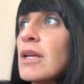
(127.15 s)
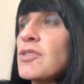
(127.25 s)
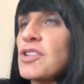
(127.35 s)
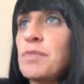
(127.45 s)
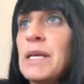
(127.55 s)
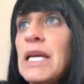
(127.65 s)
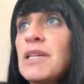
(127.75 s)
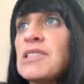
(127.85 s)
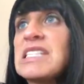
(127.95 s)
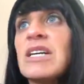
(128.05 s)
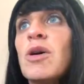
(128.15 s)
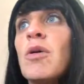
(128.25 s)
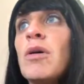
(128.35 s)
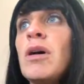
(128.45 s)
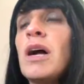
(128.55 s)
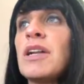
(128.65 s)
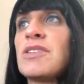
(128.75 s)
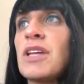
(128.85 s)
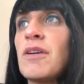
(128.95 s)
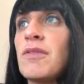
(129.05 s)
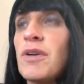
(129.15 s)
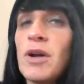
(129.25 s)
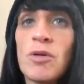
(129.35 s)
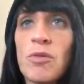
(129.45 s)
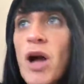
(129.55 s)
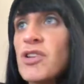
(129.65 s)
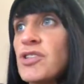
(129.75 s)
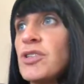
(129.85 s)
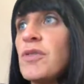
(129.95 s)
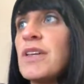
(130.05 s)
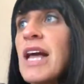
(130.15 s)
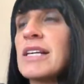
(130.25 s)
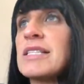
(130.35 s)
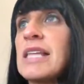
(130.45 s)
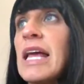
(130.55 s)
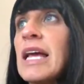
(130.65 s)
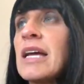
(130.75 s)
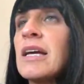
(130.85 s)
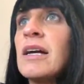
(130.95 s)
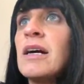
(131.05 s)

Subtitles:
just be still instead of rush to do the next thing,